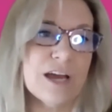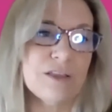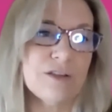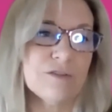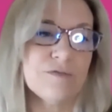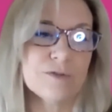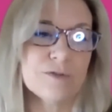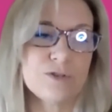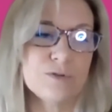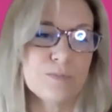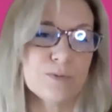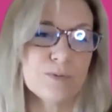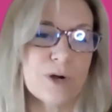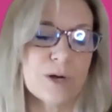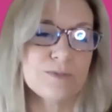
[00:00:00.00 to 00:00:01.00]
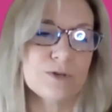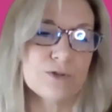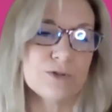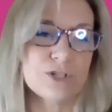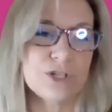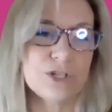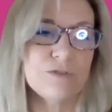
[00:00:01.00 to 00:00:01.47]
out there for super moms,
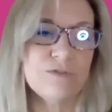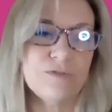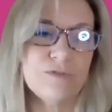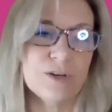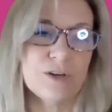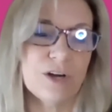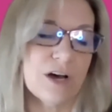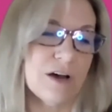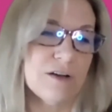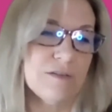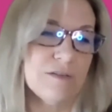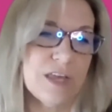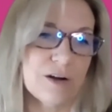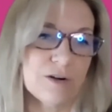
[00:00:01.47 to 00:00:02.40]
or do you feel that are